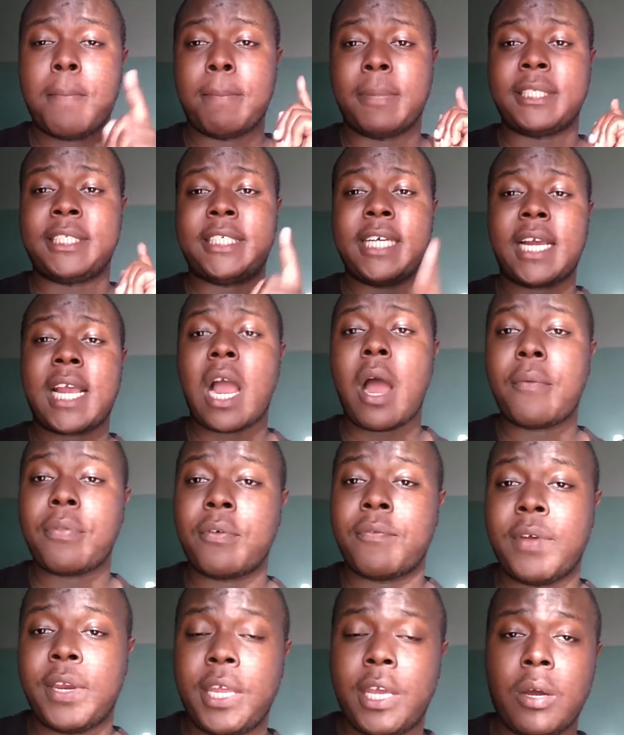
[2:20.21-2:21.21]
But check out
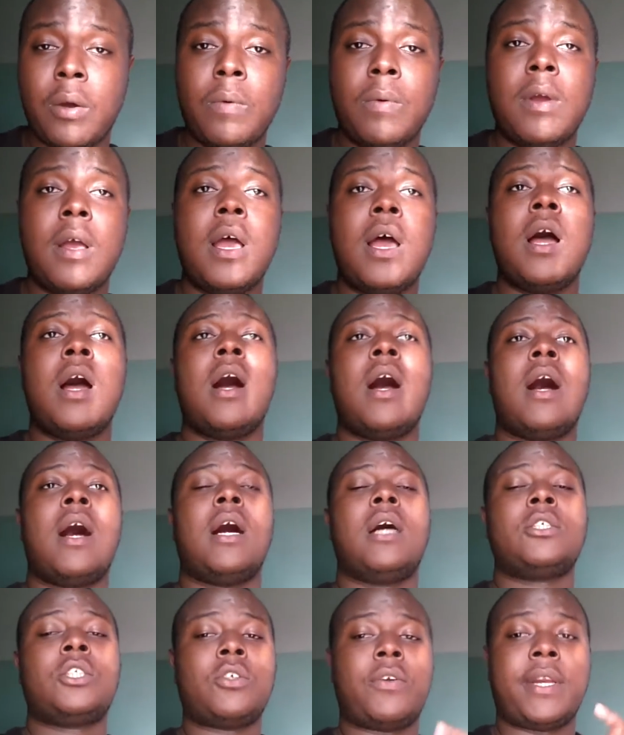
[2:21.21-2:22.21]
the video,
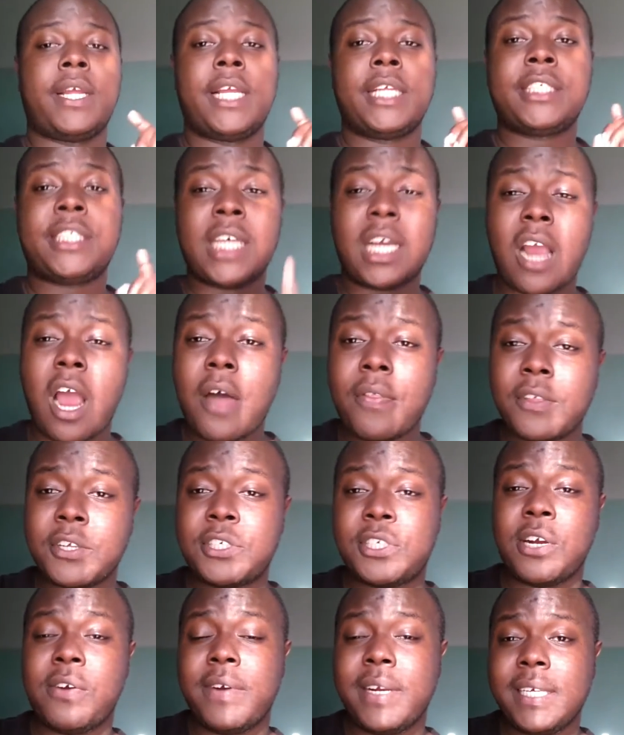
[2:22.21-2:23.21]
sorry, check out the
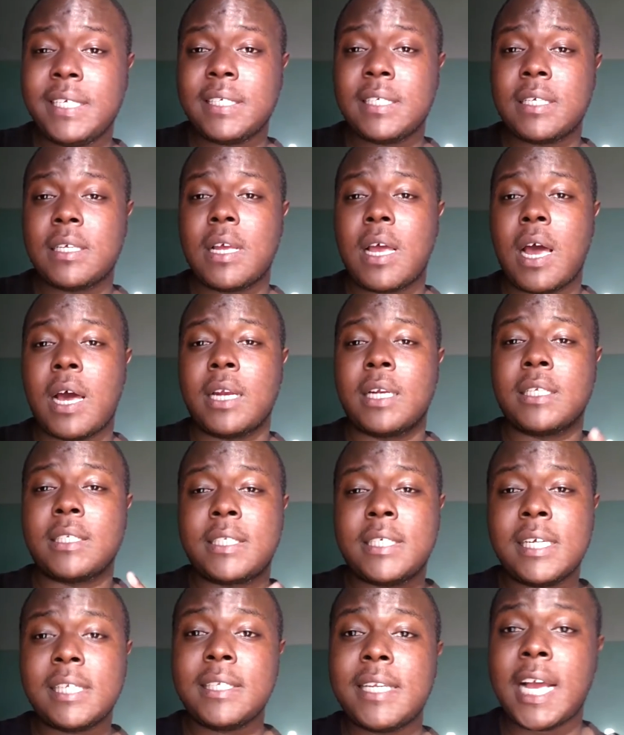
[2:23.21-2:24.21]
series. And
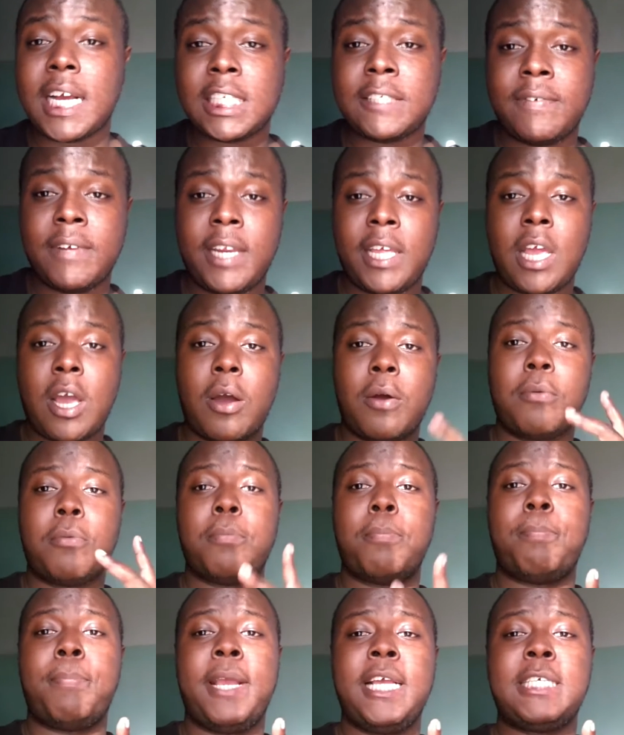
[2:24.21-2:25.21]
until next video,
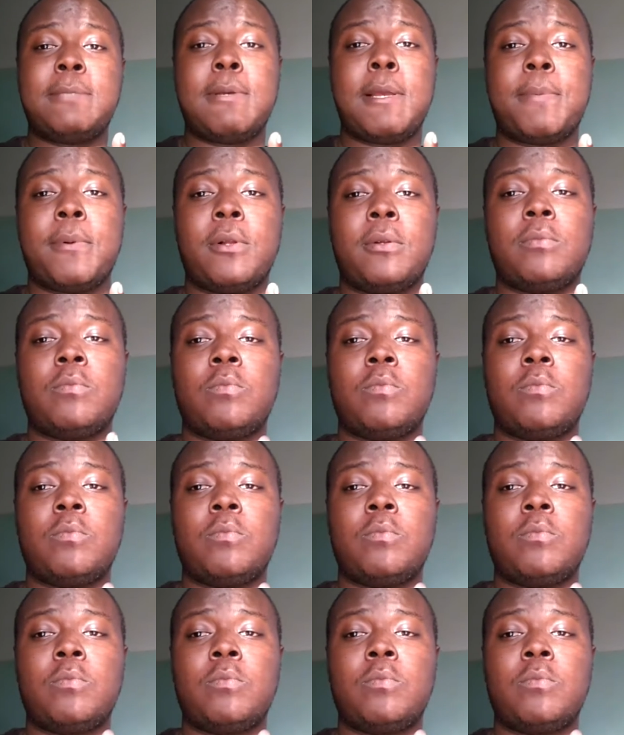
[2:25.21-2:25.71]
peace people.